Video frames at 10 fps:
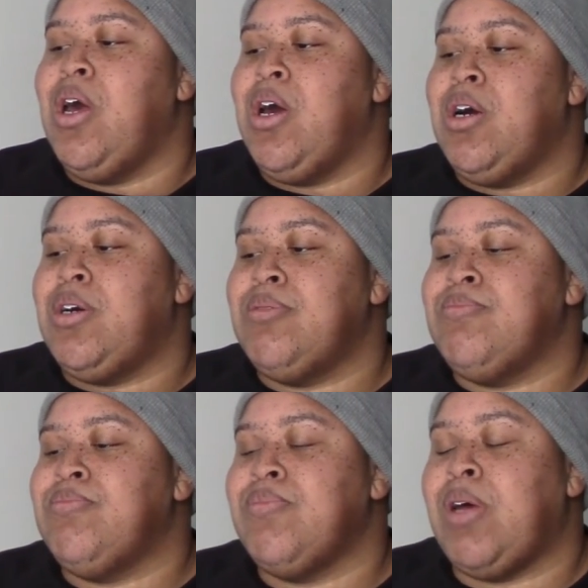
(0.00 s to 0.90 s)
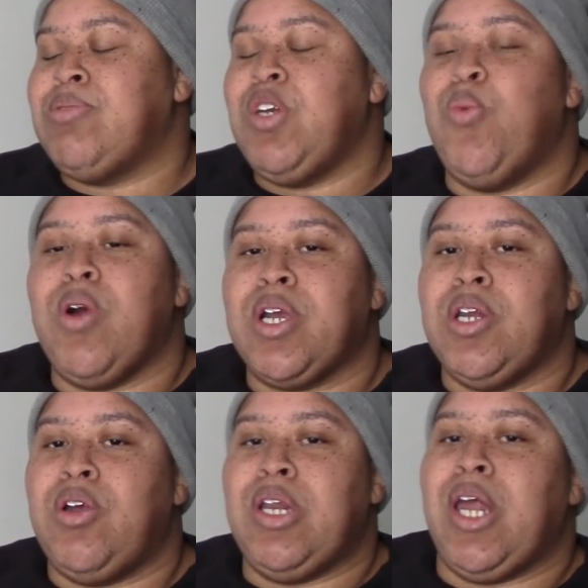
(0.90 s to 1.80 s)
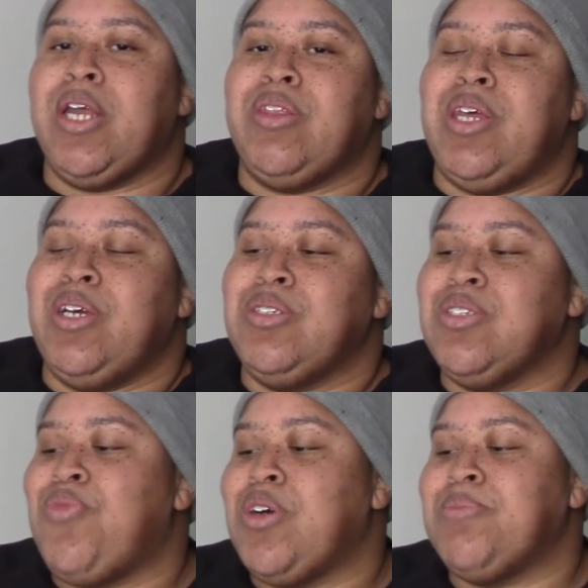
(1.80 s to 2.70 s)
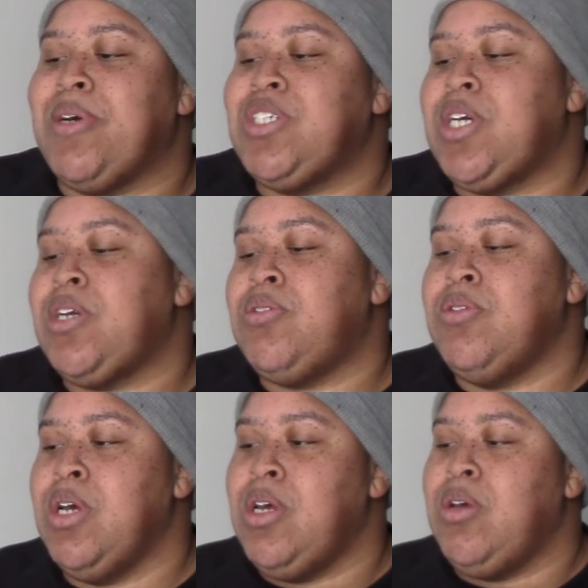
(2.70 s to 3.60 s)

I'm still working on a lot of things as far as my channel.